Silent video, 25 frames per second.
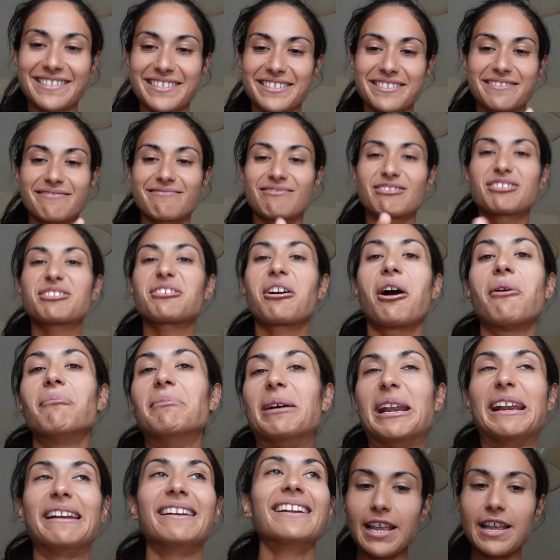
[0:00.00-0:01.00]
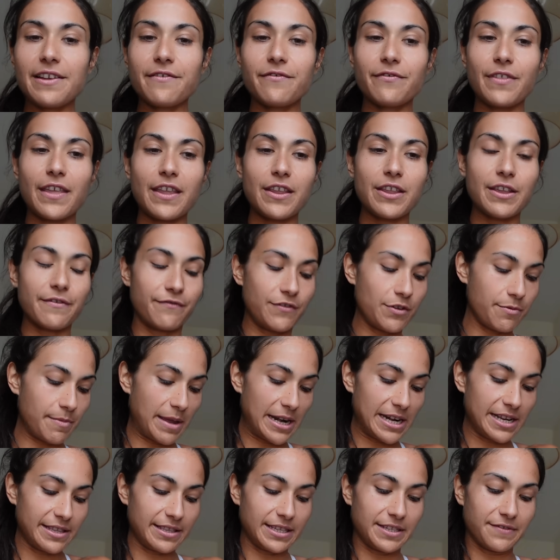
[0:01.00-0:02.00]
Just just comment. If they if you
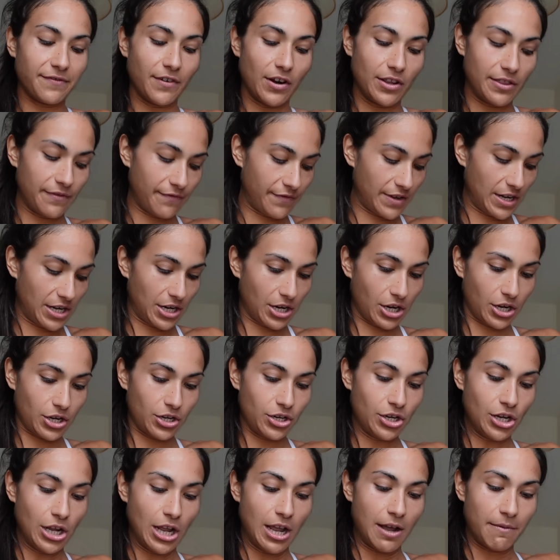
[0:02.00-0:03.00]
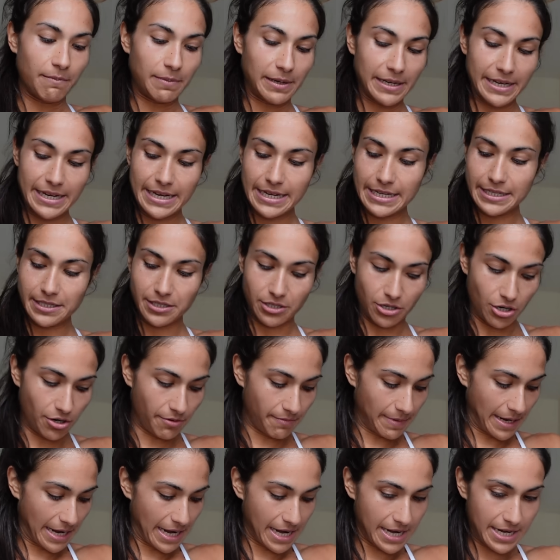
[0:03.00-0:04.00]
made it this far in the video, please
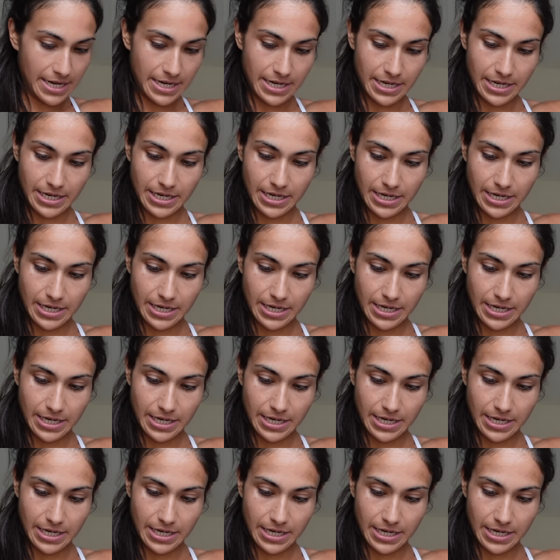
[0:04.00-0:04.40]
comment